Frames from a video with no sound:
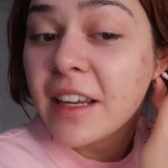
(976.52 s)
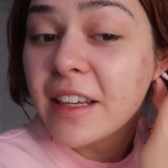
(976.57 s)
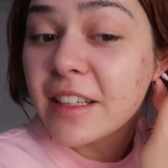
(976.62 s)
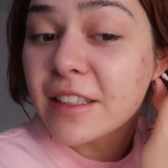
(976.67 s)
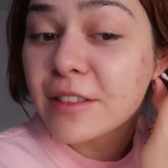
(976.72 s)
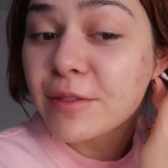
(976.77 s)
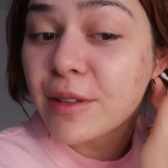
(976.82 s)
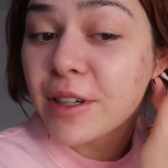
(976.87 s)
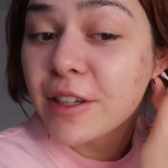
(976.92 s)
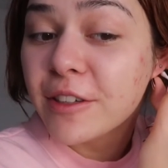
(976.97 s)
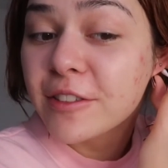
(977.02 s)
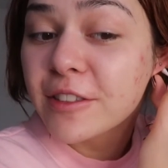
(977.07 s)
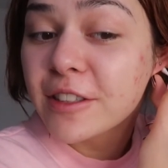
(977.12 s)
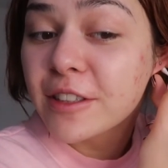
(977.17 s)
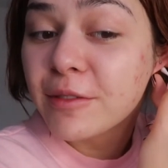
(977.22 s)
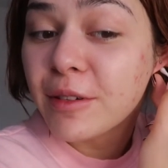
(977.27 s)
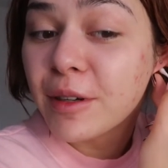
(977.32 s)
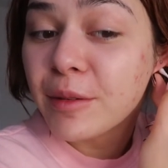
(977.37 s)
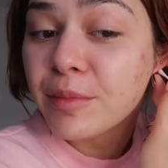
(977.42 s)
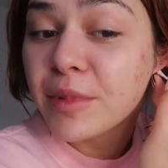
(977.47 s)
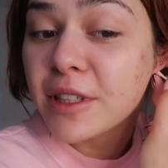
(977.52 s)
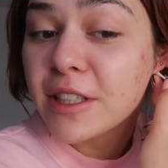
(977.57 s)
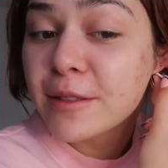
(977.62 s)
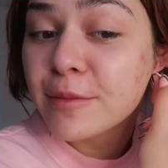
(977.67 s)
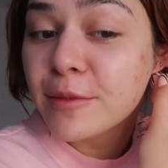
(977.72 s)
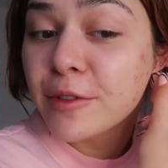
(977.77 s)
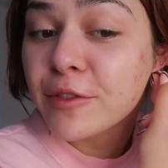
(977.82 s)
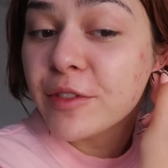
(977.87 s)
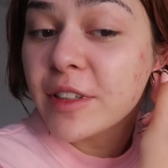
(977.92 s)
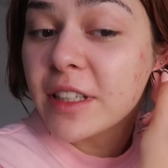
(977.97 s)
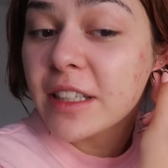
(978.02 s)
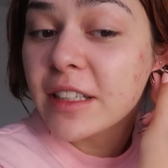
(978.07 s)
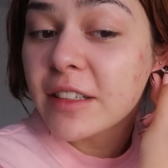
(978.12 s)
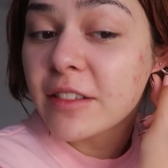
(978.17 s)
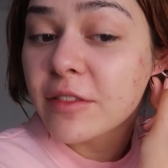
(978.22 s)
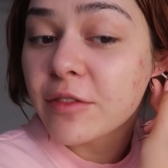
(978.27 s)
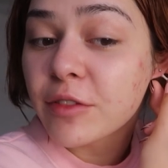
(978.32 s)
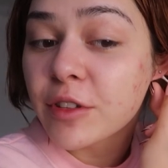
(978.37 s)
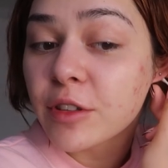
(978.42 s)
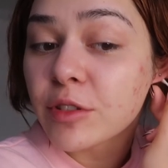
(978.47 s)
yes, we're going to the One Piece movie.
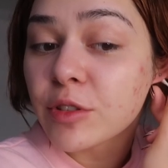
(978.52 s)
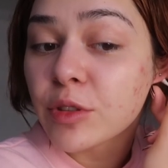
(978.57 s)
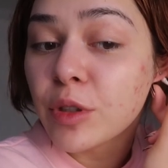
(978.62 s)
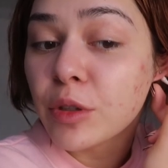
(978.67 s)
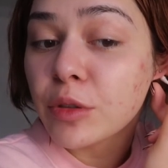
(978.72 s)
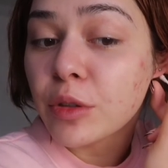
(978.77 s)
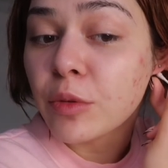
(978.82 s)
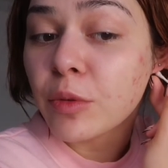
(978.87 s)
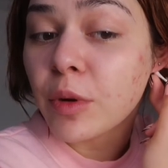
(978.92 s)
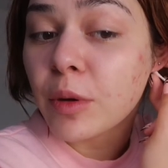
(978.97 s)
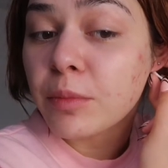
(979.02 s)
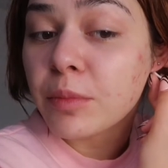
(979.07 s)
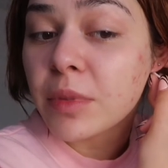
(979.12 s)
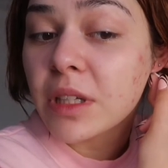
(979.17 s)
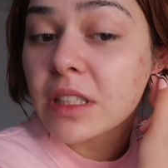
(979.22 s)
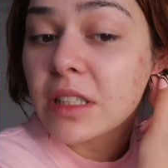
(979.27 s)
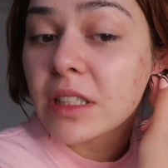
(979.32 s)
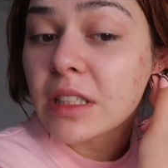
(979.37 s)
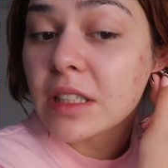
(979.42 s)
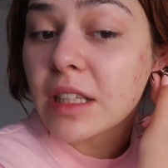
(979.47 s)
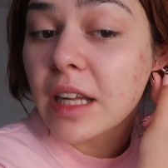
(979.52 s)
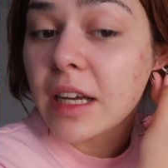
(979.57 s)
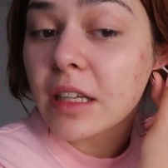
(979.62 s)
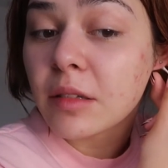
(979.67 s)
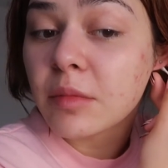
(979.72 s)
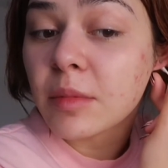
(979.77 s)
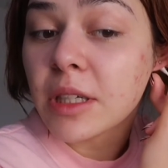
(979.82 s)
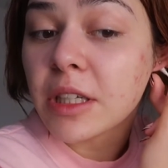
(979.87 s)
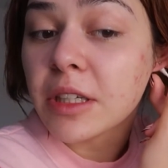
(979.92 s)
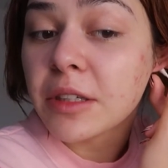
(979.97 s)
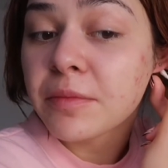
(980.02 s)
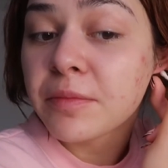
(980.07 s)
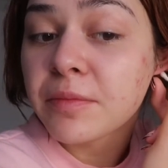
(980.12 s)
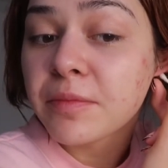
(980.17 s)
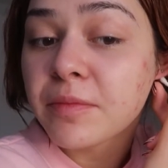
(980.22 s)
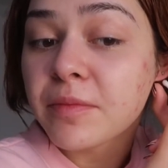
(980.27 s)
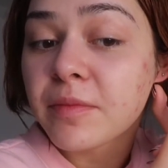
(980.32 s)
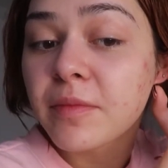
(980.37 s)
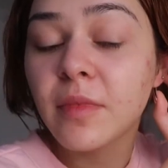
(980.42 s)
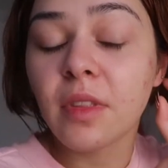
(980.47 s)
For those who don't know One Piece, it's an anime.
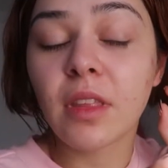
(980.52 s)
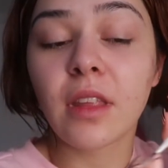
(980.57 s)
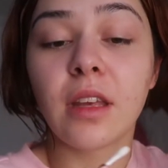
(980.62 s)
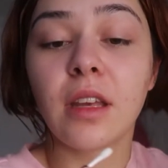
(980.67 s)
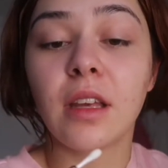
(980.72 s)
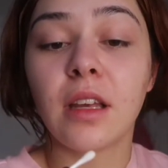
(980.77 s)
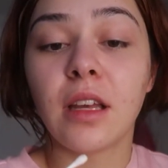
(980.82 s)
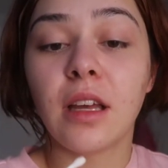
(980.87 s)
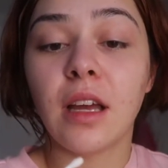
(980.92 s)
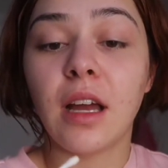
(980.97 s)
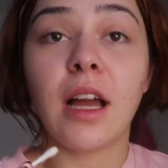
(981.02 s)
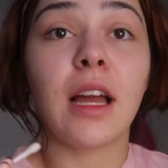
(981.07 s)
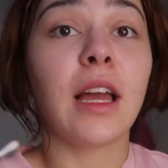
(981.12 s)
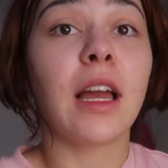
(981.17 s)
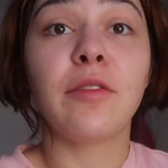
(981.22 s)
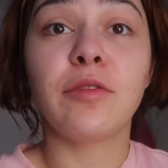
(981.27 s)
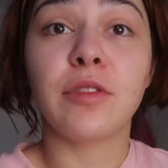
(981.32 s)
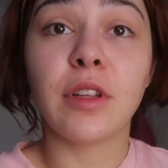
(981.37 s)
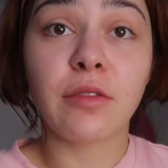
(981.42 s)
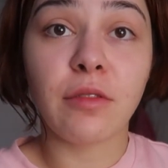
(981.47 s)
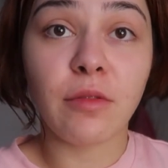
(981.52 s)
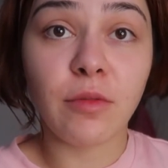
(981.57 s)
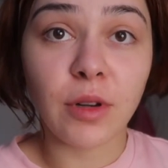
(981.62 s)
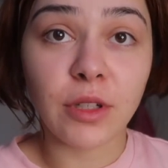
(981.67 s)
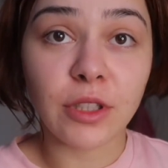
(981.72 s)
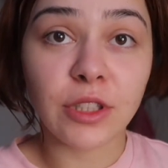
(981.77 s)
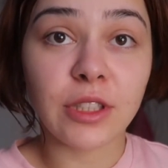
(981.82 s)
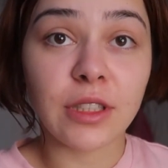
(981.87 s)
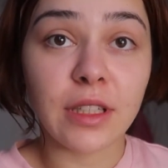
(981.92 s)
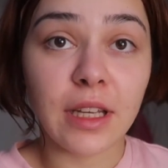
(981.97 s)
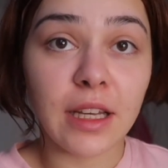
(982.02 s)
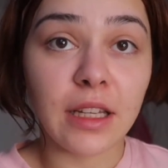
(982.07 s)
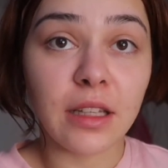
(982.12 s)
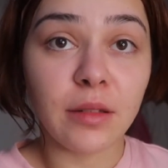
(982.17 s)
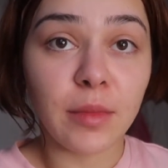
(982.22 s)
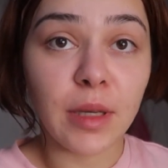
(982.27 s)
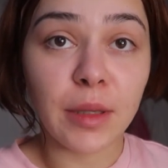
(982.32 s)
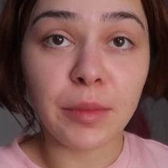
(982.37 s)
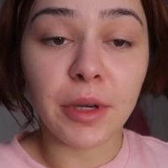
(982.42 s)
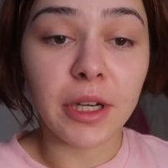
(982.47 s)
I have never watched the
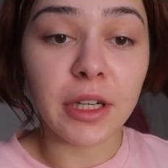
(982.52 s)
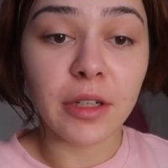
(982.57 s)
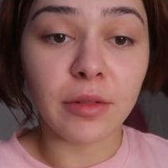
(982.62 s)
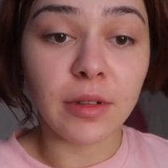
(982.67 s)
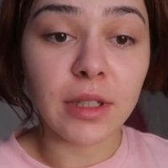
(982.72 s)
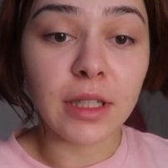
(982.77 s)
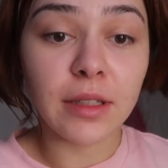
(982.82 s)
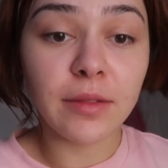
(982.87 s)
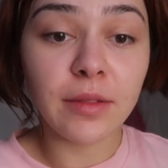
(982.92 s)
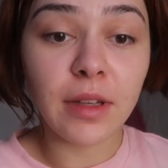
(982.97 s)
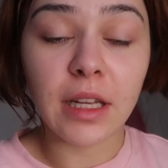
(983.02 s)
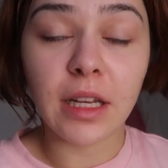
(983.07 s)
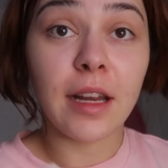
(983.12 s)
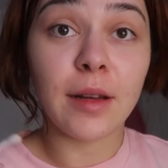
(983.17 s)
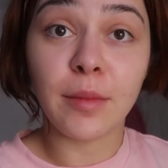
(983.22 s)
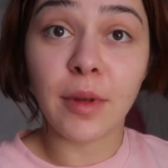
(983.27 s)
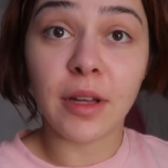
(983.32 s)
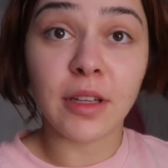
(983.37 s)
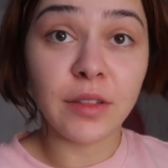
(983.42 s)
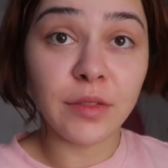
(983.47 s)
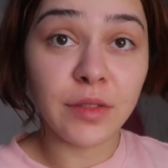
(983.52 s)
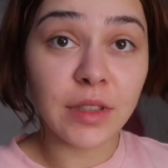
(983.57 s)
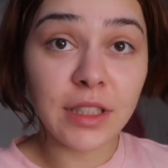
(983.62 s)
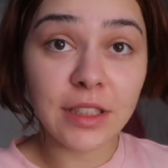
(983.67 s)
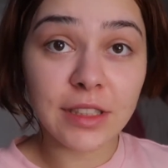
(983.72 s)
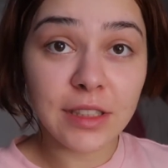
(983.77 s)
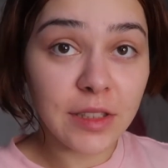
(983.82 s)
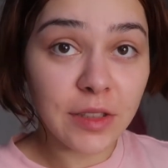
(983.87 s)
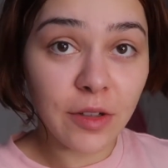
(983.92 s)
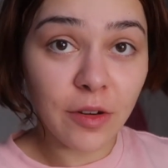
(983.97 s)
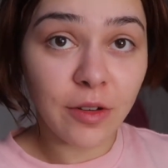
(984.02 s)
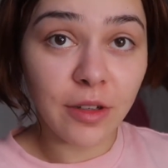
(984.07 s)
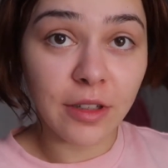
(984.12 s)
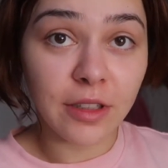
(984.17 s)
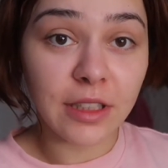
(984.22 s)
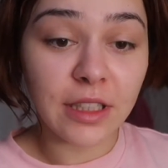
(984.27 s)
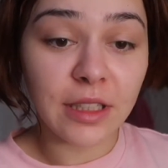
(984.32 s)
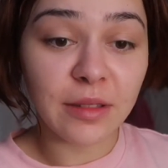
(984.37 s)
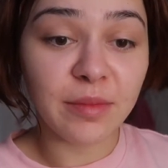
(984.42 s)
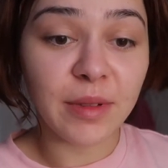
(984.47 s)
anime, by the way, and I'm not even gonna start
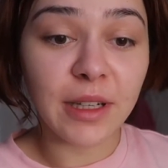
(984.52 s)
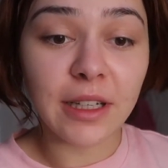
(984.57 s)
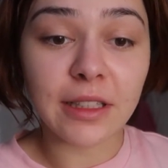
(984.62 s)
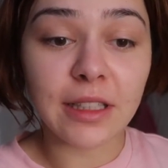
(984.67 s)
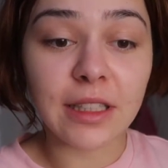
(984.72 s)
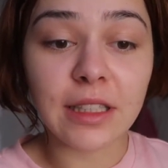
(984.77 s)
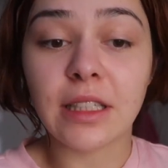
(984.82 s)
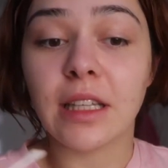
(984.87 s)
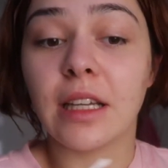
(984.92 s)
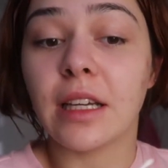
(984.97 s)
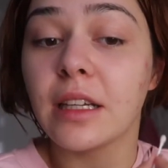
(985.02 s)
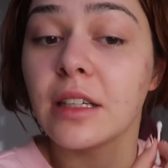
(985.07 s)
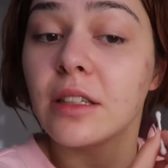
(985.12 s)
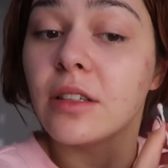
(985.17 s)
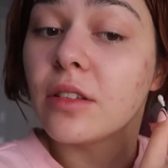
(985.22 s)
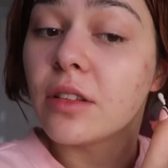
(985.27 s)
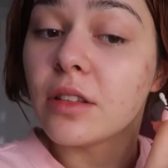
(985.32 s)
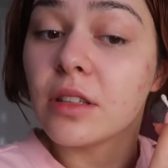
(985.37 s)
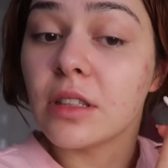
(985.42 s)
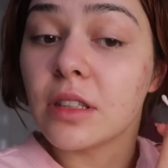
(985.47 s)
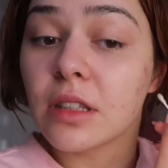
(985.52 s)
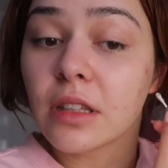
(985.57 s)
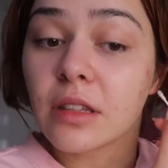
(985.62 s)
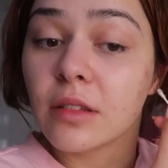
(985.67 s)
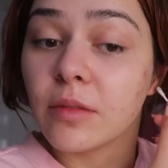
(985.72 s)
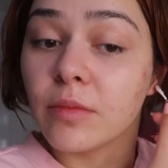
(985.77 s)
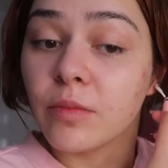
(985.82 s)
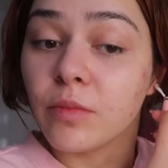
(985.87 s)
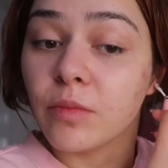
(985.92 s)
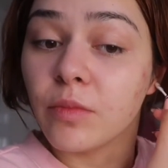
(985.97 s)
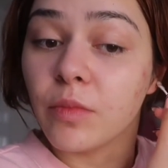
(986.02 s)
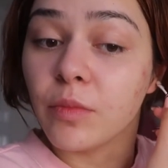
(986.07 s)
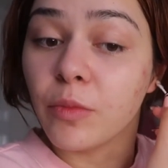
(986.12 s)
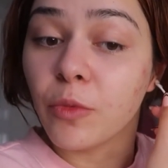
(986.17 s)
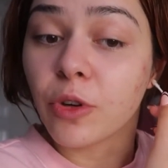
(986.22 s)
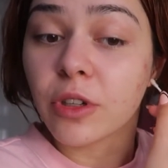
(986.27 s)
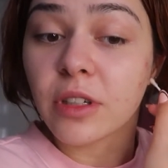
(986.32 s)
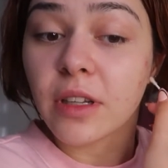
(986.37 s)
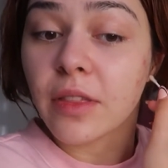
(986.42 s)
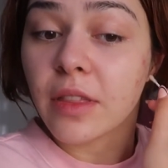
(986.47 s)
on it because it's like
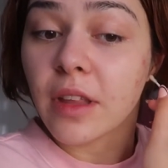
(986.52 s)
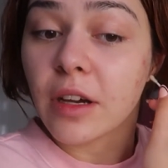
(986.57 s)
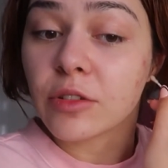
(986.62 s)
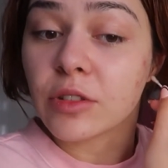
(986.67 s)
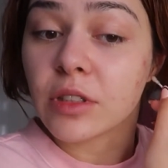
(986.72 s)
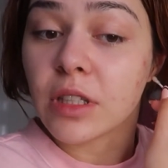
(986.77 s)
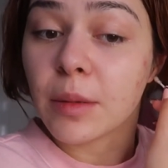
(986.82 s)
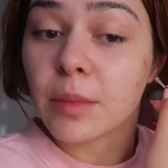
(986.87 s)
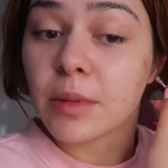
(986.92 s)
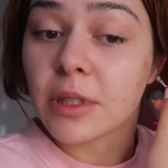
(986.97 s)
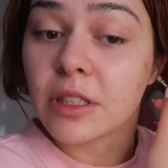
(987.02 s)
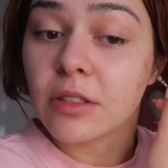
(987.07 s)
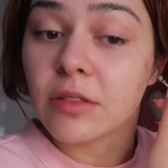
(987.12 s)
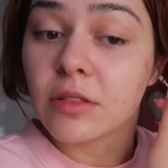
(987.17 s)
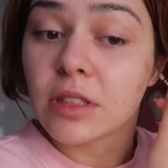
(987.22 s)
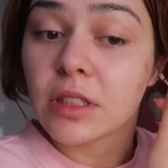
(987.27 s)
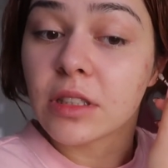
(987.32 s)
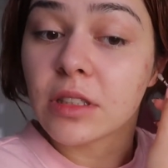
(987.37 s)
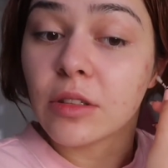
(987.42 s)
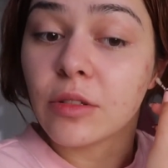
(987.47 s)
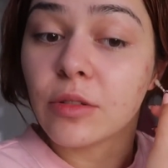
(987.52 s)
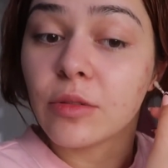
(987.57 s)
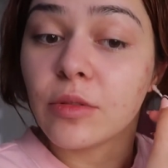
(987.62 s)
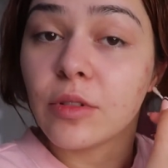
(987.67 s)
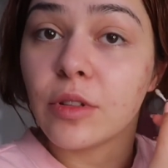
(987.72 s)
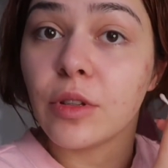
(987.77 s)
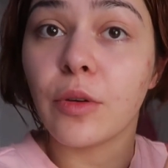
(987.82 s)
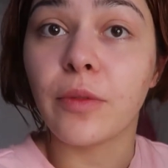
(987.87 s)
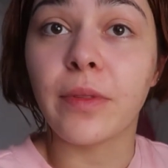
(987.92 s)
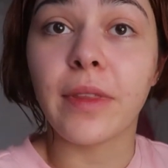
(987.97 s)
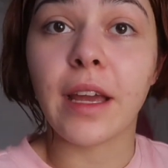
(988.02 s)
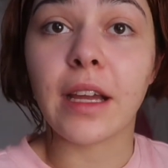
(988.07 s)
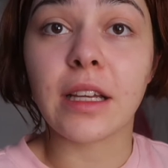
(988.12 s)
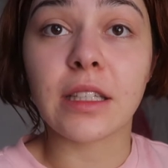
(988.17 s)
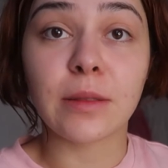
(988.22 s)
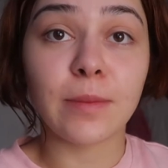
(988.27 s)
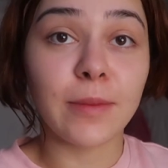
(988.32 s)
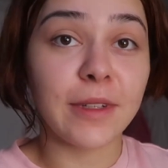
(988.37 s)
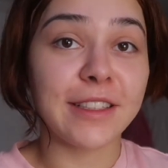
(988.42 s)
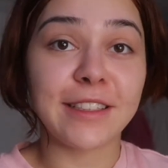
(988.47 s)
more than a thousand episodes, so no
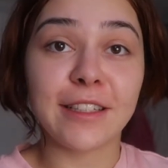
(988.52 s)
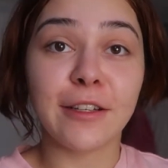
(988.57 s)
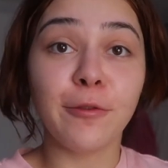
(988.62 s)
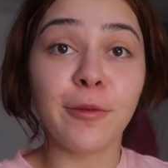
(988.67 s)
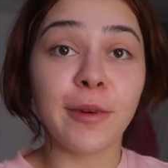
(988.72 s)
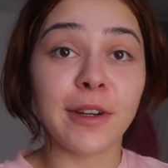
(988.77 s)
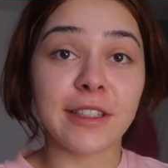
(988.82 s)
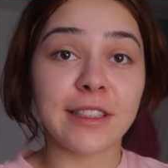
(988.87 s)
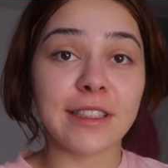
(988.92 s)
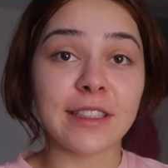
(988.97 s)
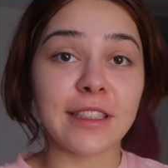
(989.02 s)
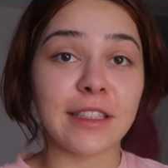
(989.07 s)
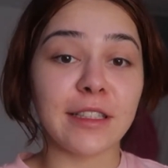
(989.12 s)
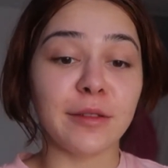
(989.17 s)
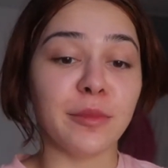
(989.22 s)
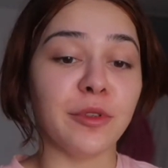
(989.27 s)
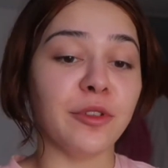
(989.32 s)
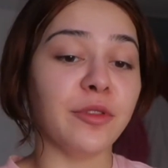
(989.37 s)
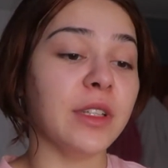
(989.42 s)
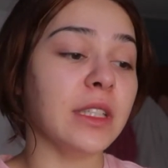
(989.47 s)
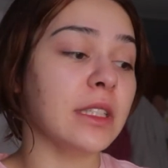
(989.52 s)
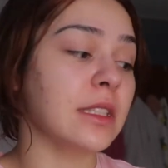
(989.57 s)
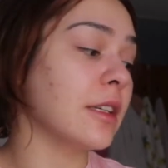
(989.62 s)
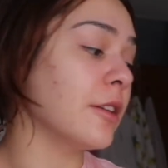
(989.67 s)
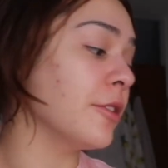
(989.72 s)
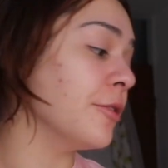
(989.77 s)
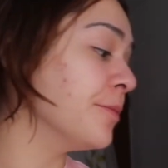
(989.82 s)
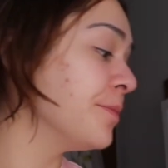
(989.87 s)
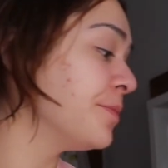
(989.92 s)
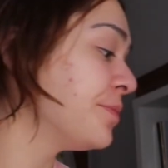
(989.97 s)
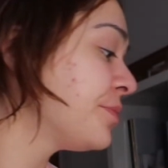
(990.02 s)
thanks. But I still wanted to see the movie, so